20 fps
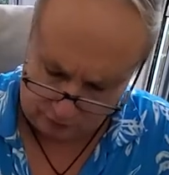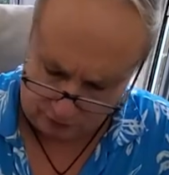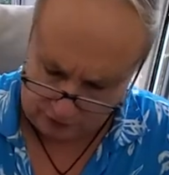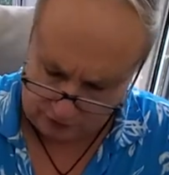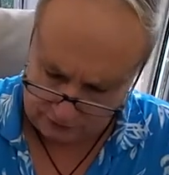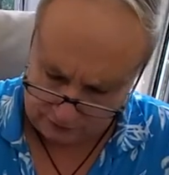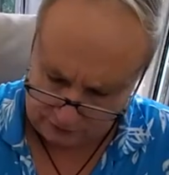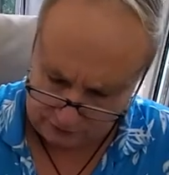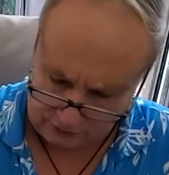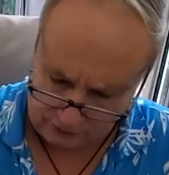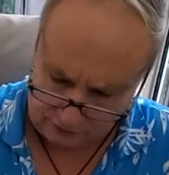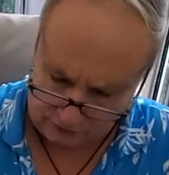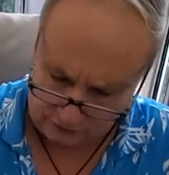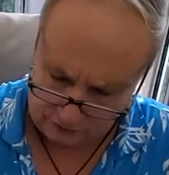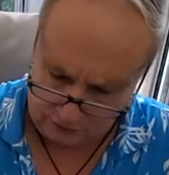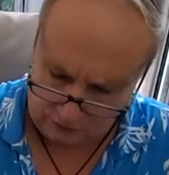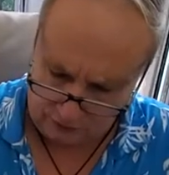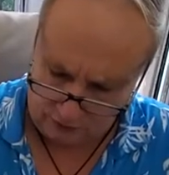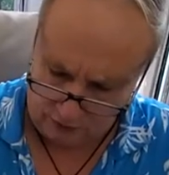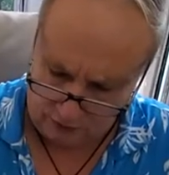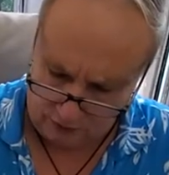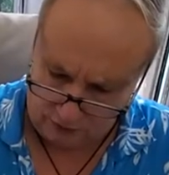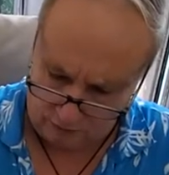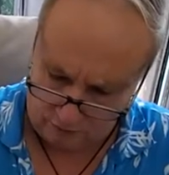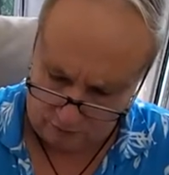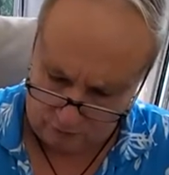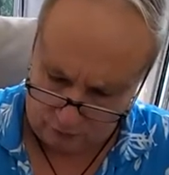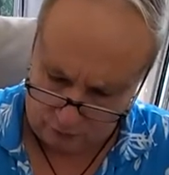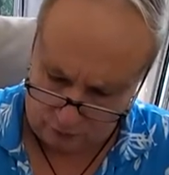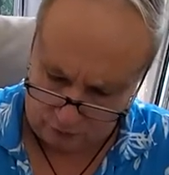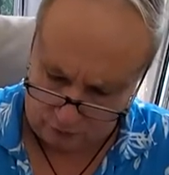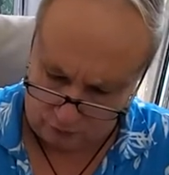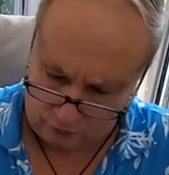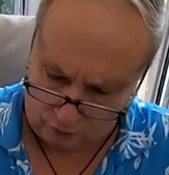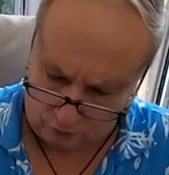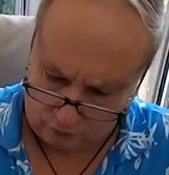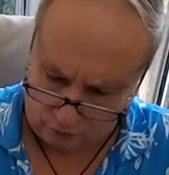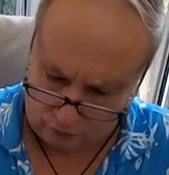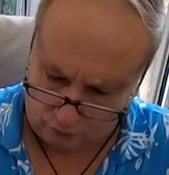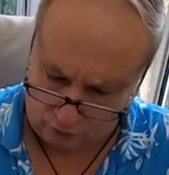process for
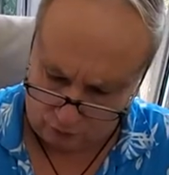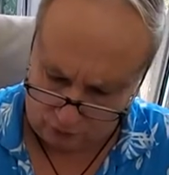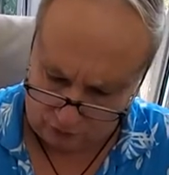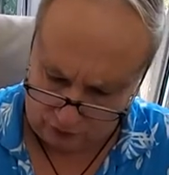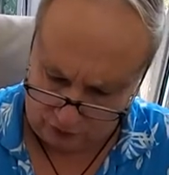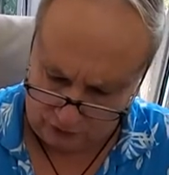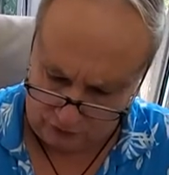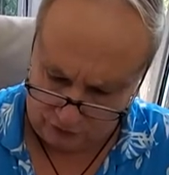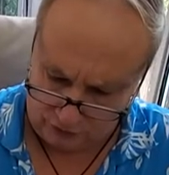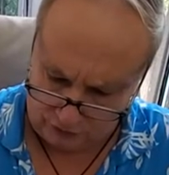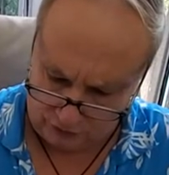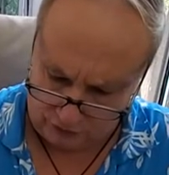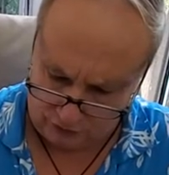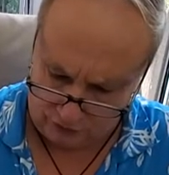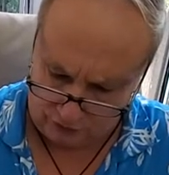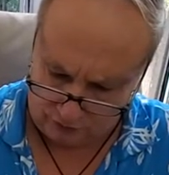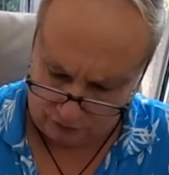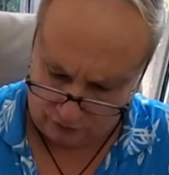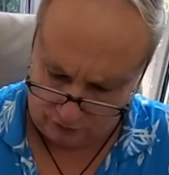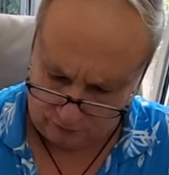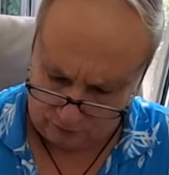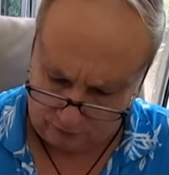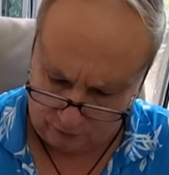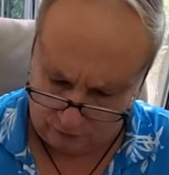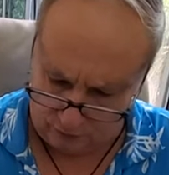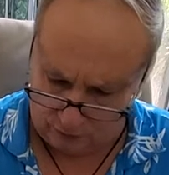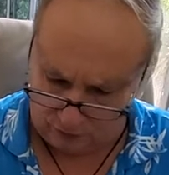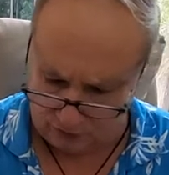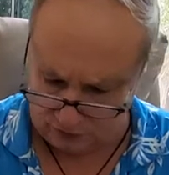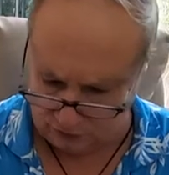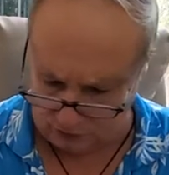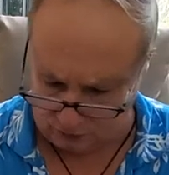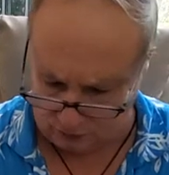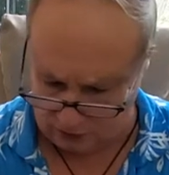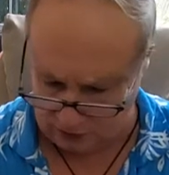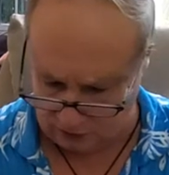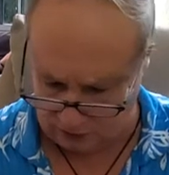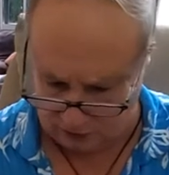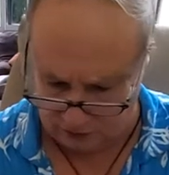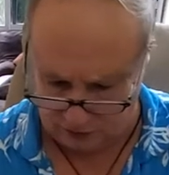your own relationship, and very much why
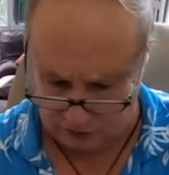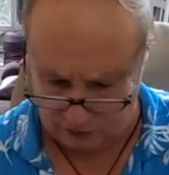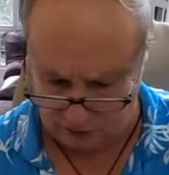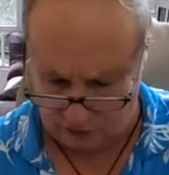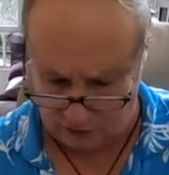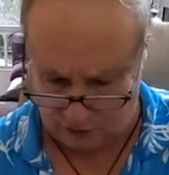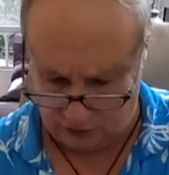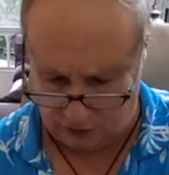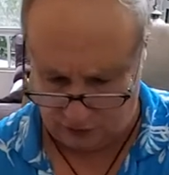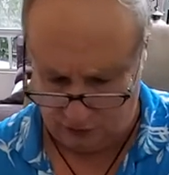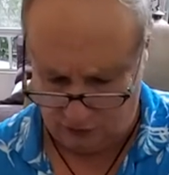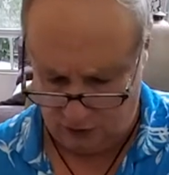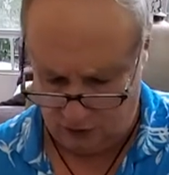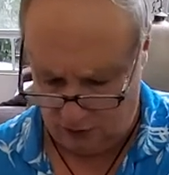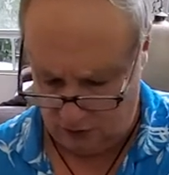I need to see it